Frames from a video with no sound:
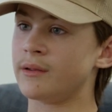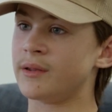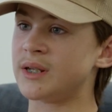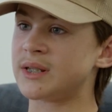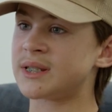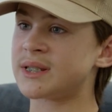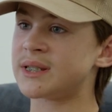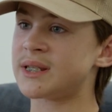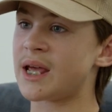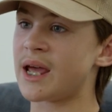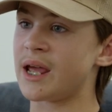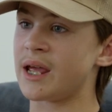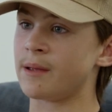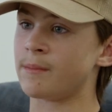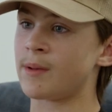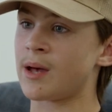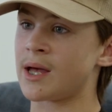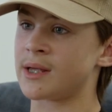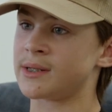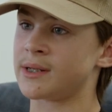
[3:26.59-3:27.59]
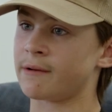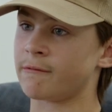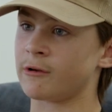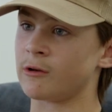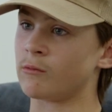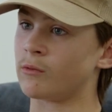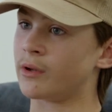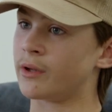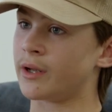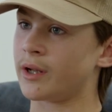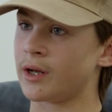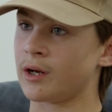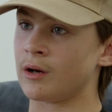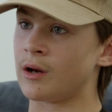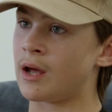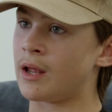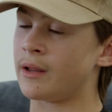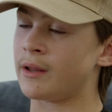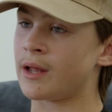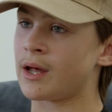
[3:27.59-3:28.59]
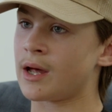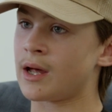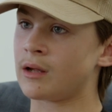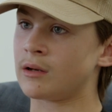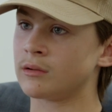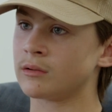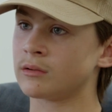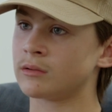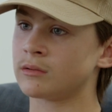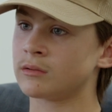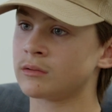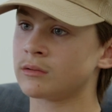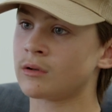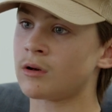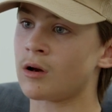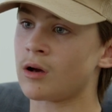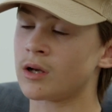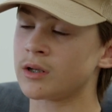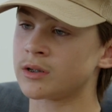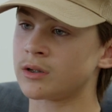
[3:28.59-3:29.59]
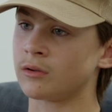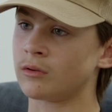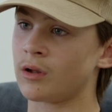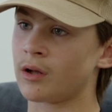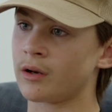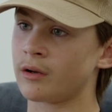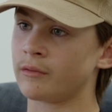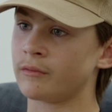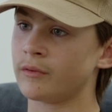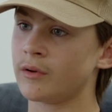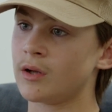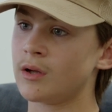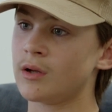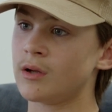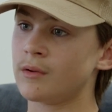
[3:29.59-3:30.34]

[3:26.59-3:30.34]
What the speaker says: the same as everyone there, and that caused a lot of